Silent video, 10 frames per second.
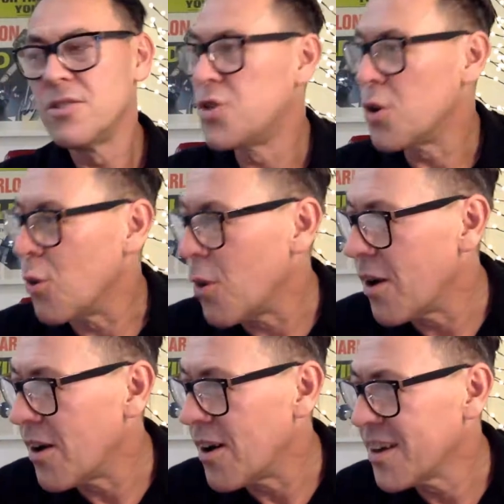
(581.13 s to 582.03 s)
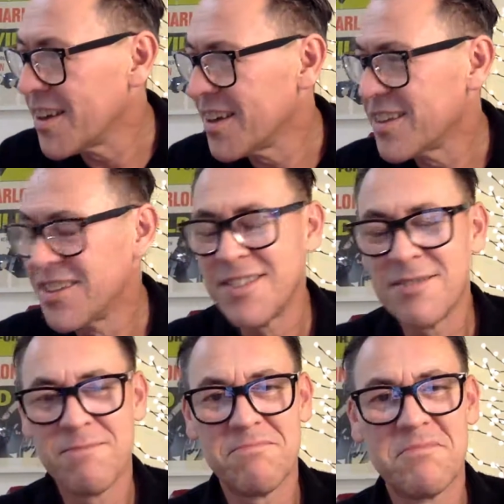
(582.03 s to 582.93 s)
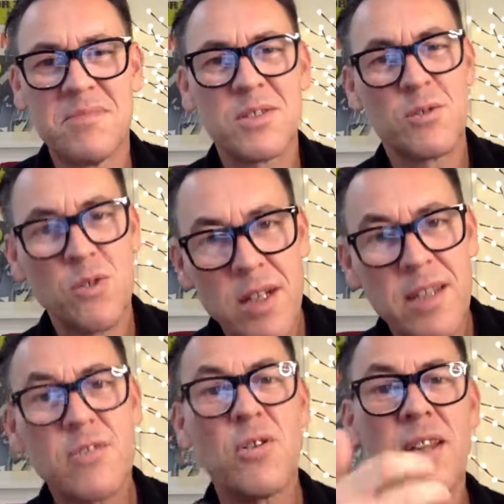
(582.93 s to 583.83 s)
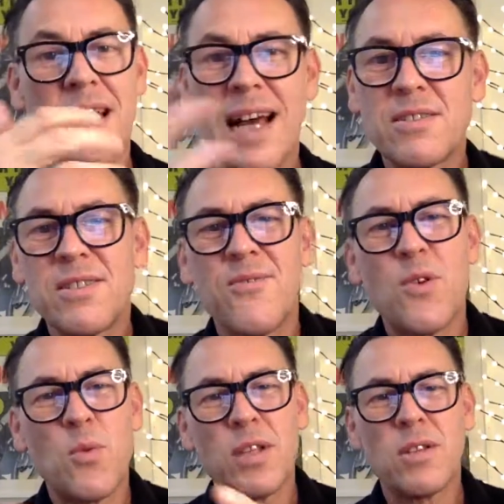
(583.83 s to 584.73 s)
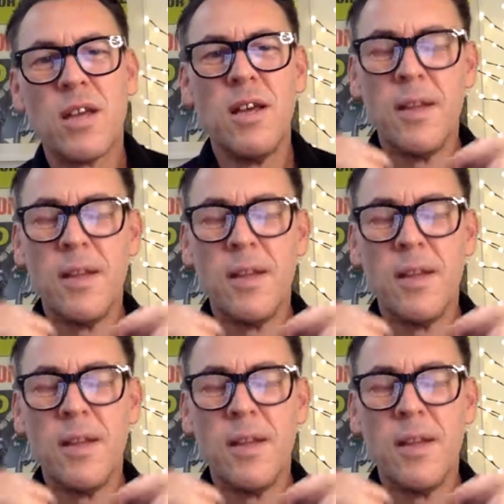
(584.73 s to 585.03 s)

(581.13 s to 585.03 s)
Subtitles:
Do I? So try that. How does it feel when you...